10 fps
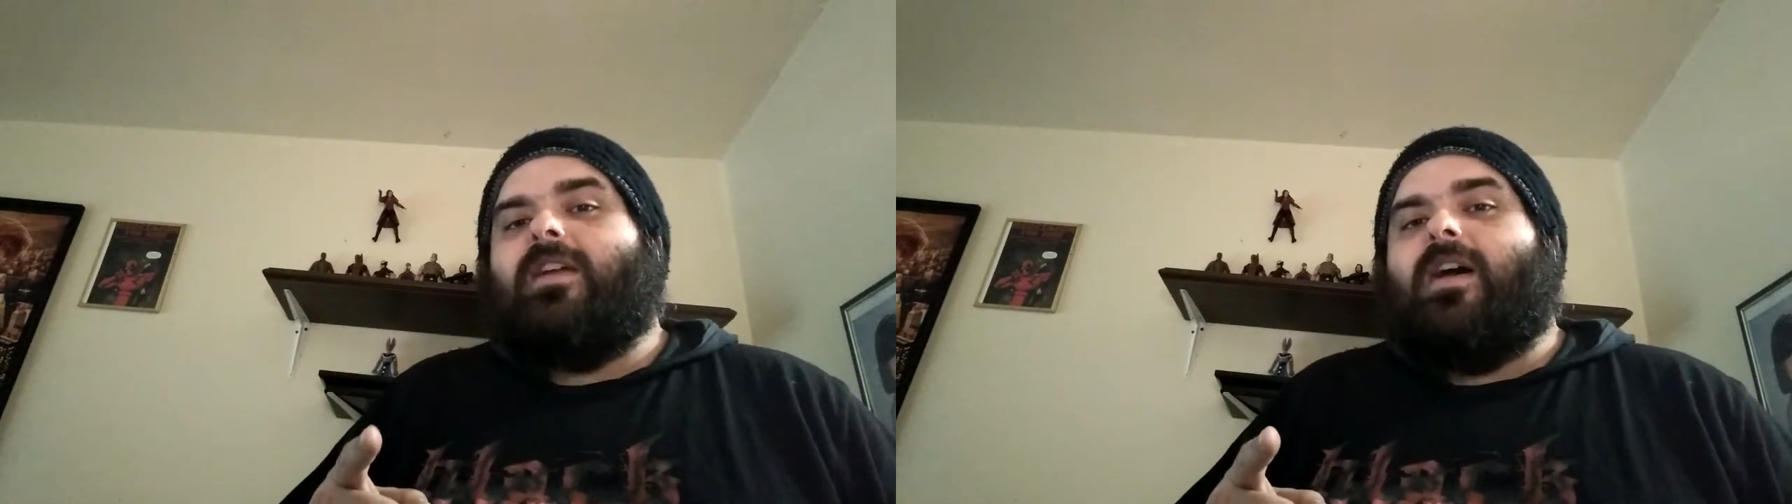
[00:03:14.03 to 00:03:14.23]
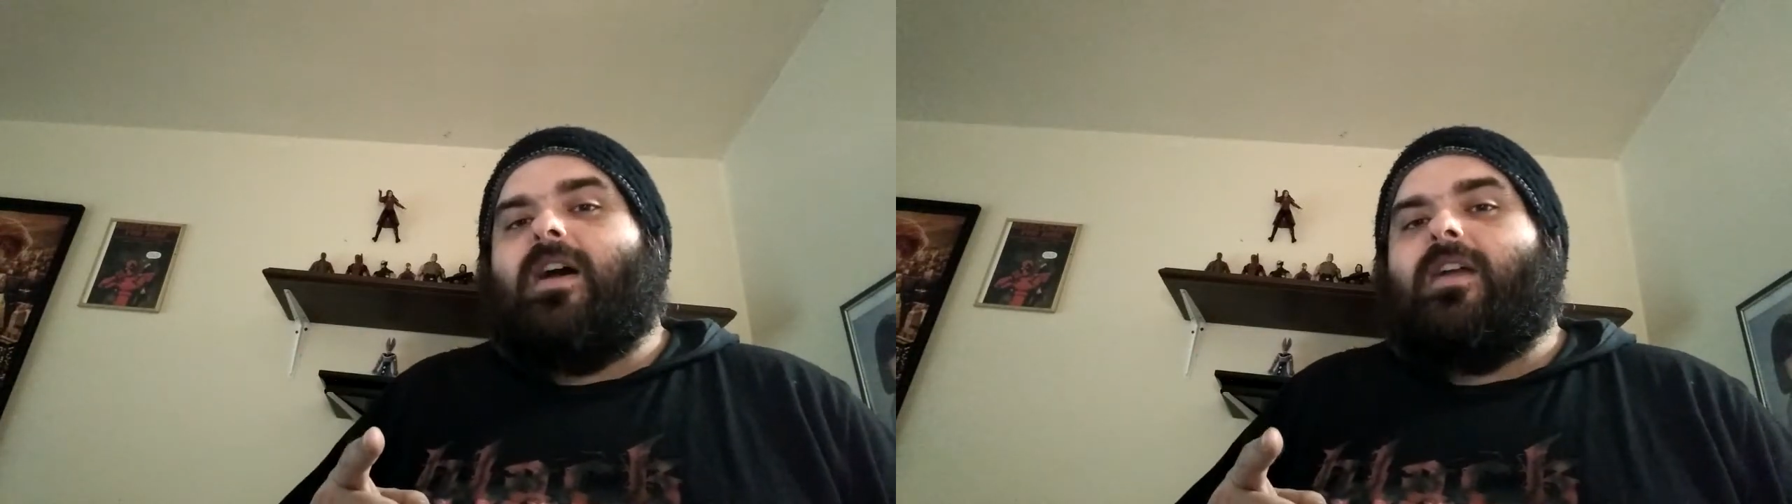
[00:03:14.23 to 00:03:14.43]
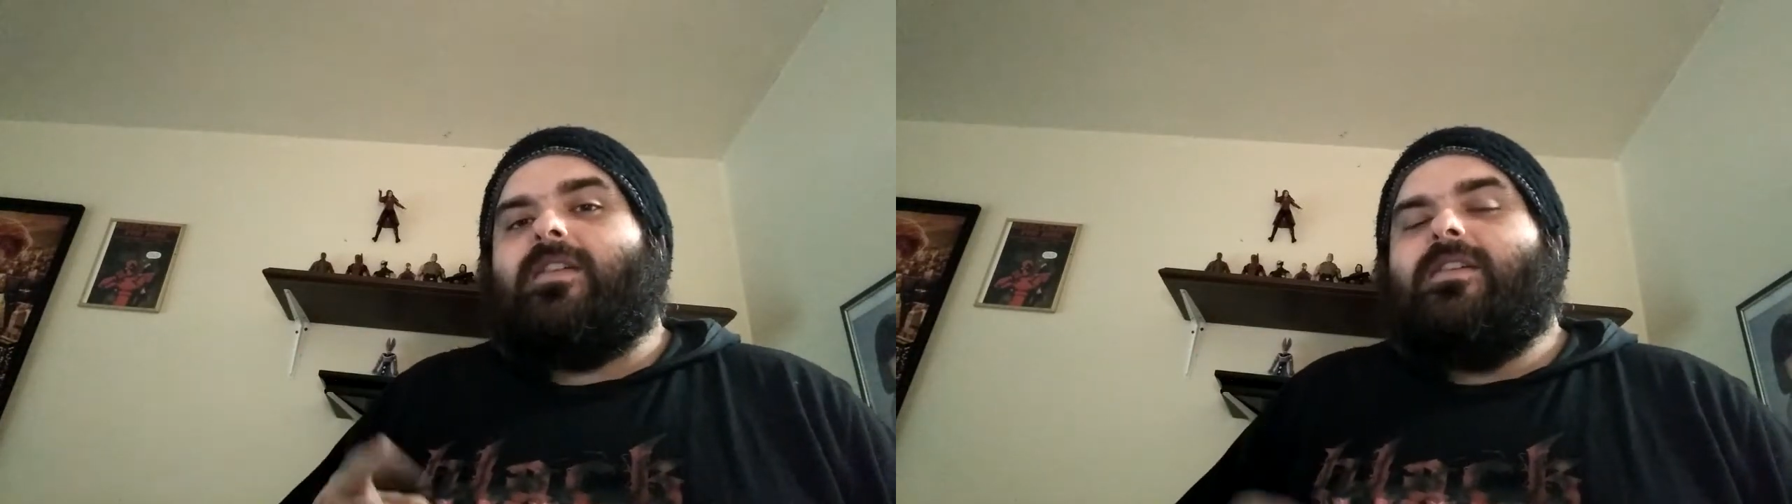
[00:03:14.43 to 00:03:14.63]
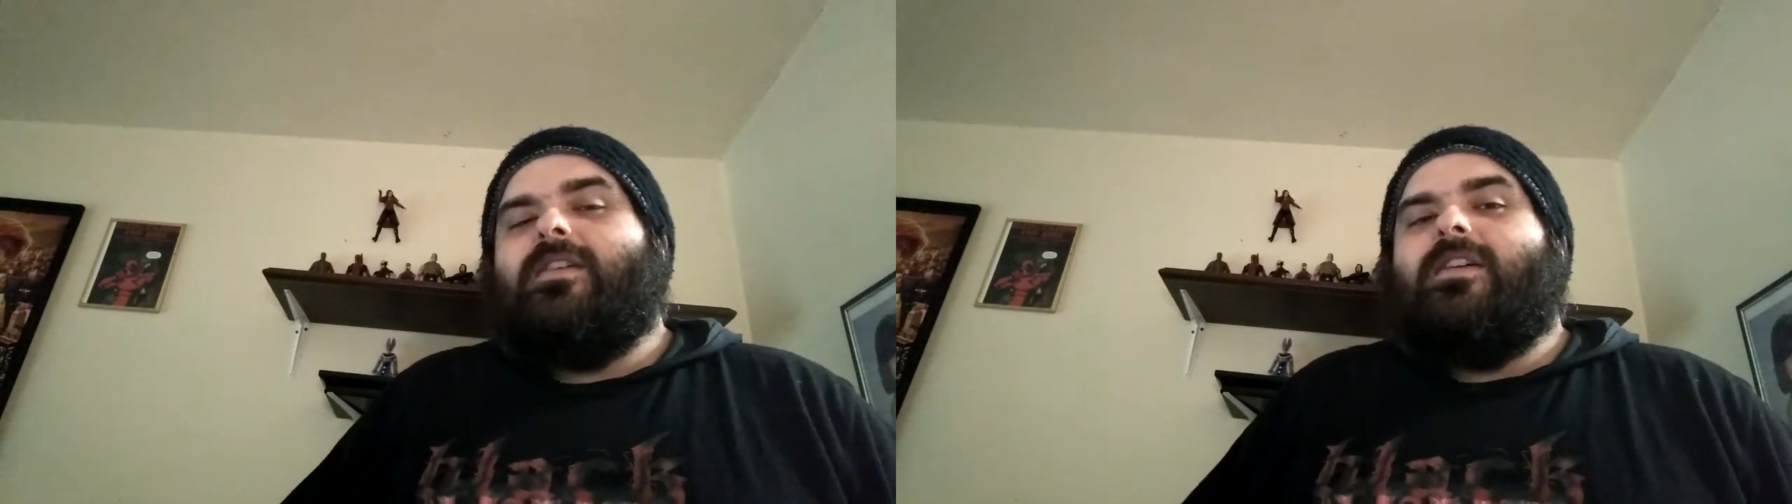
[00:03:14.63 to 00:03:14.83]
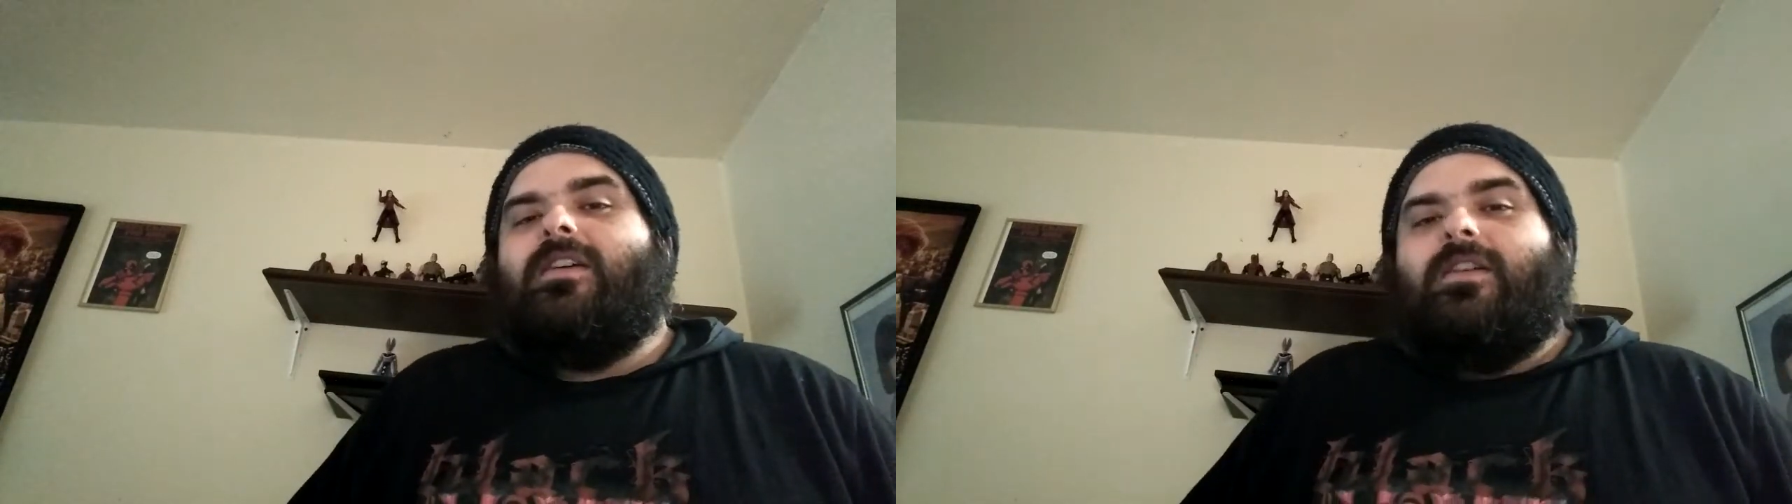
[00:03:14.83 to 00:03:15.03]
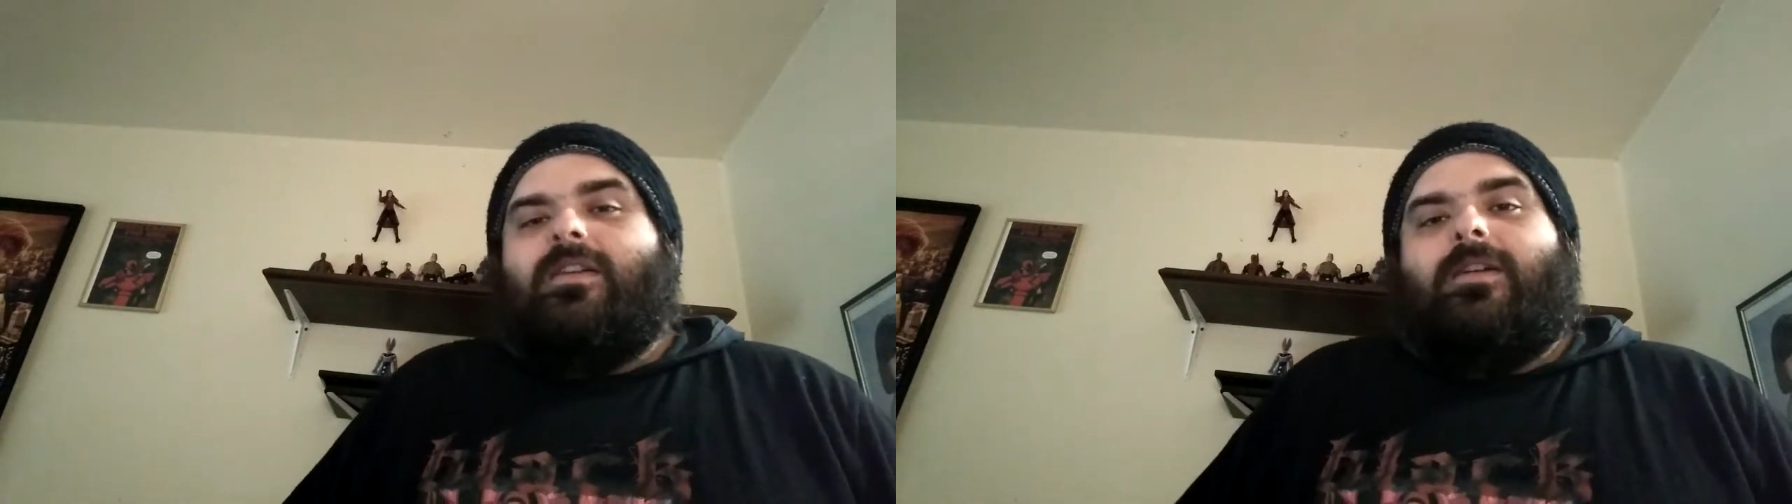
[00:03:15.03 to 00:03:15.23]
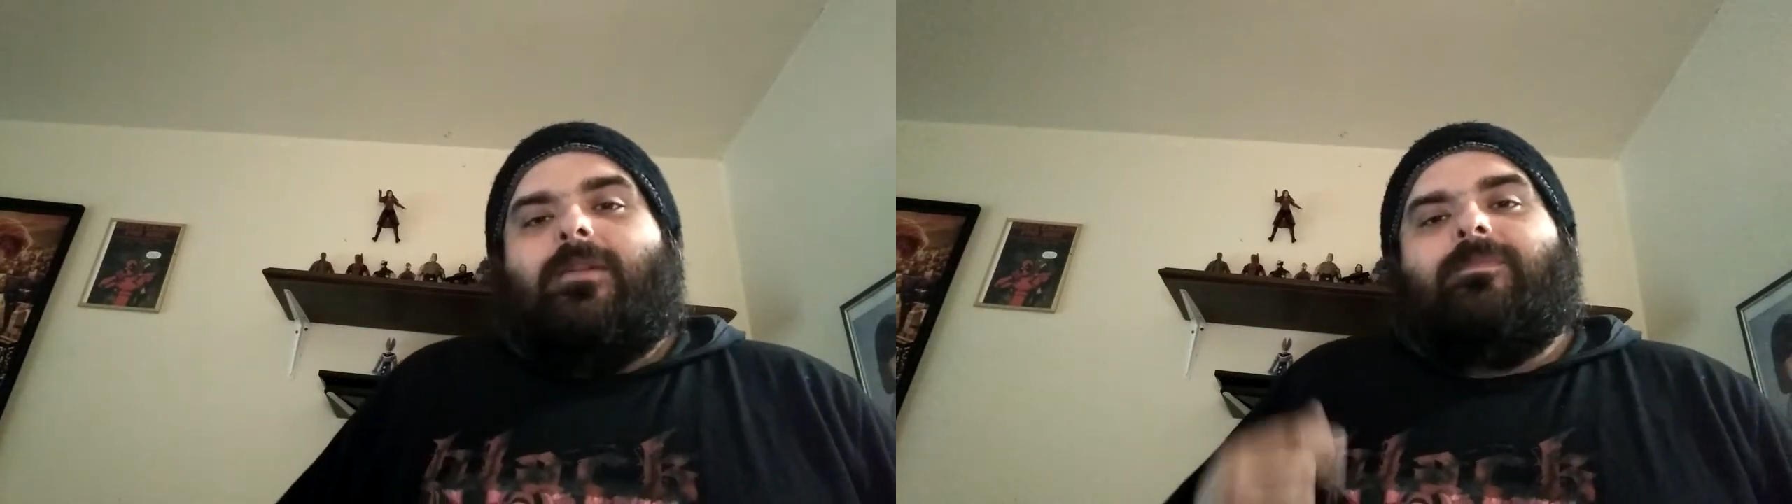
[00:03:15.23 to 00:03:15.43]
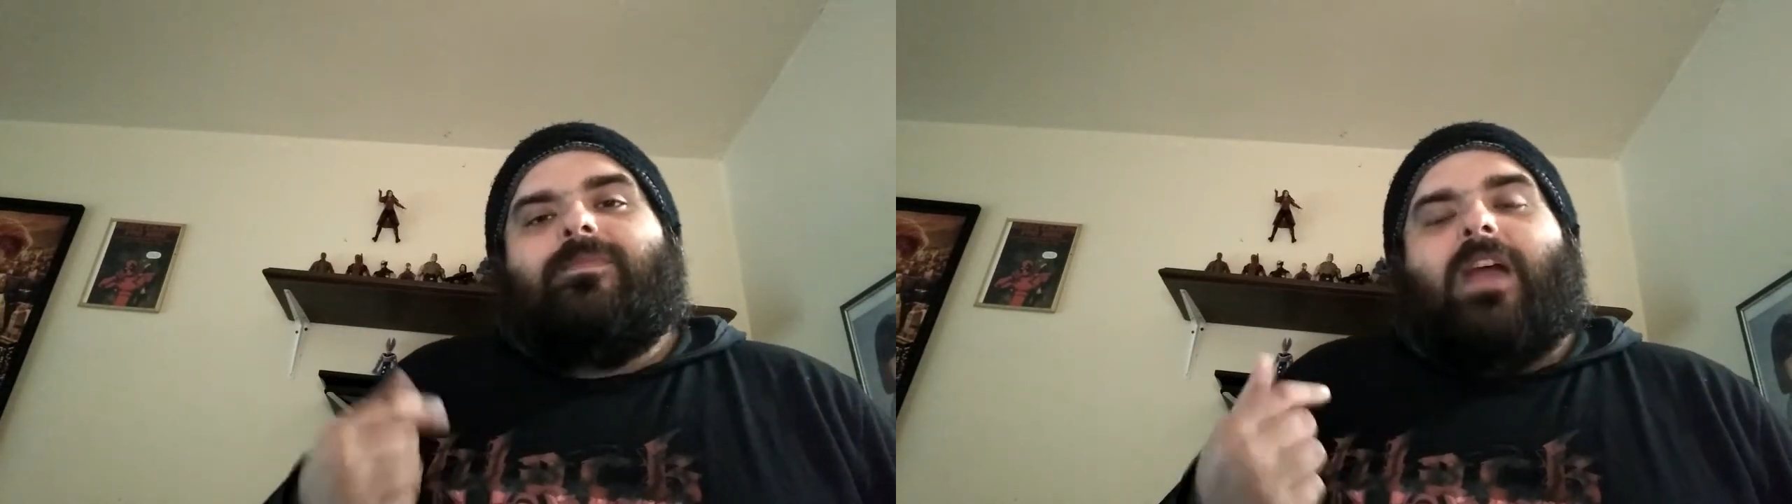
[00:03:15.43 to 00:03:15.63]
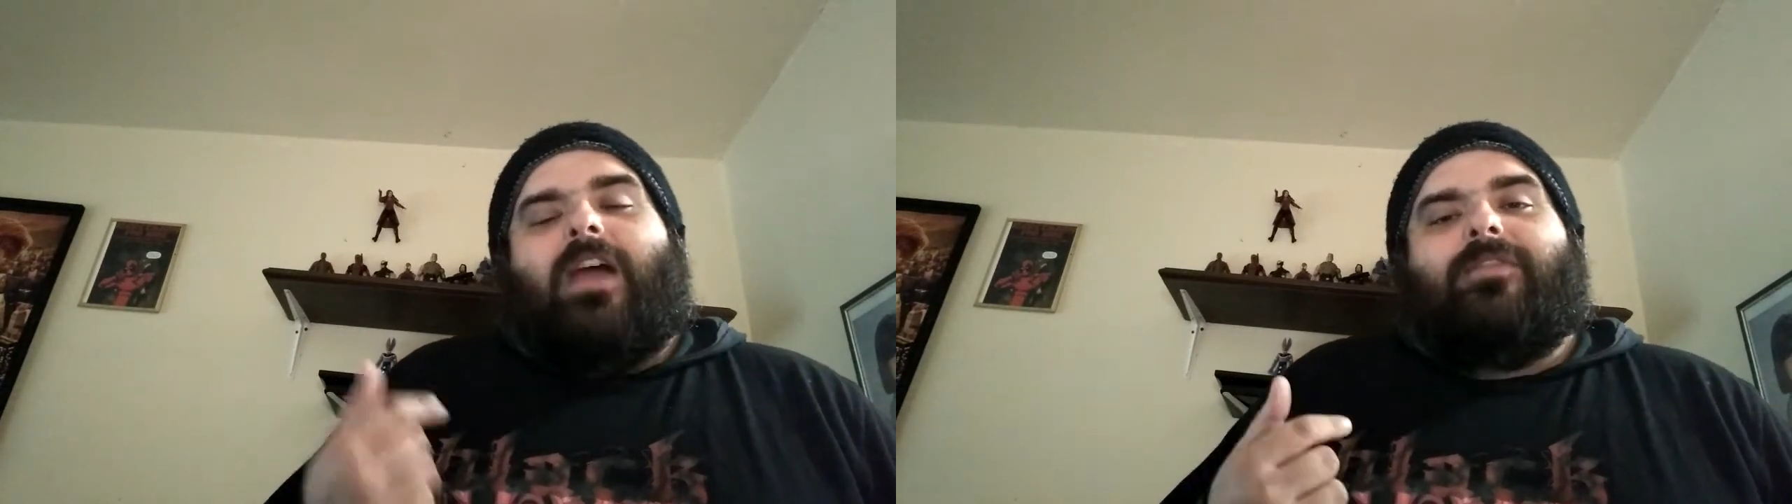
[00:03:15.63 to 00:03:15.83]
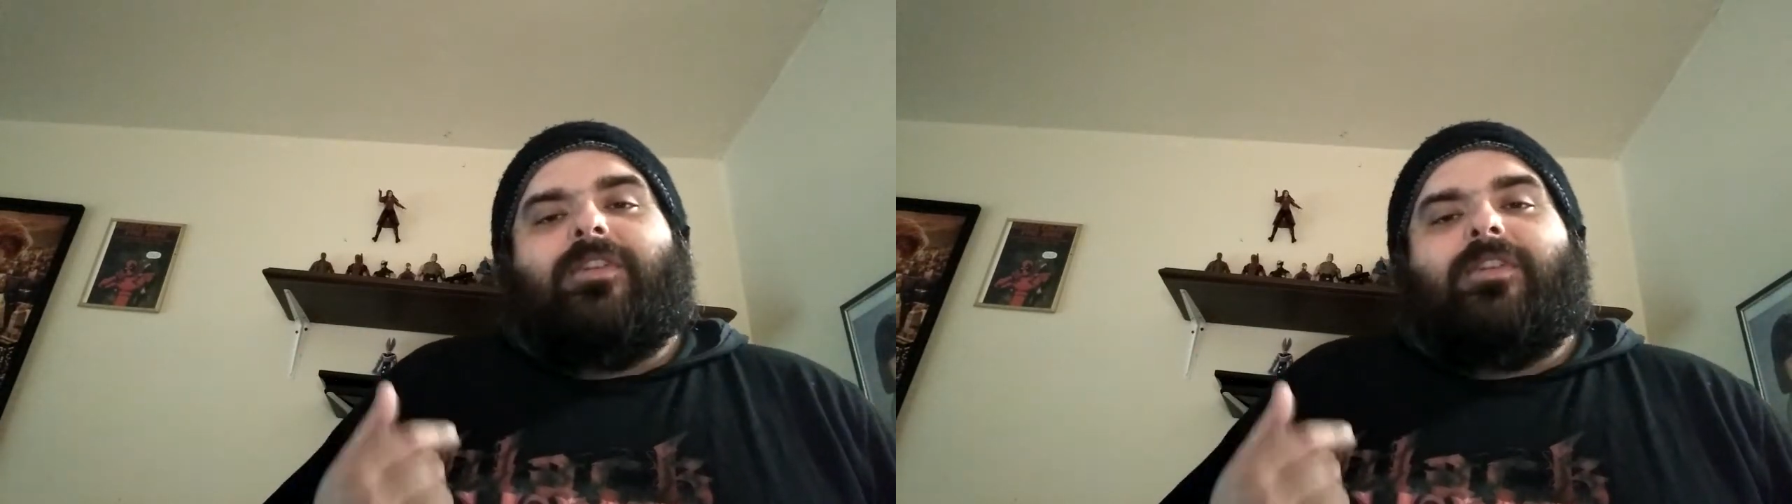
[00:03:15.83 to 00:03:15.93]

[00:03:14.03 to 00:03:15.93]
God. After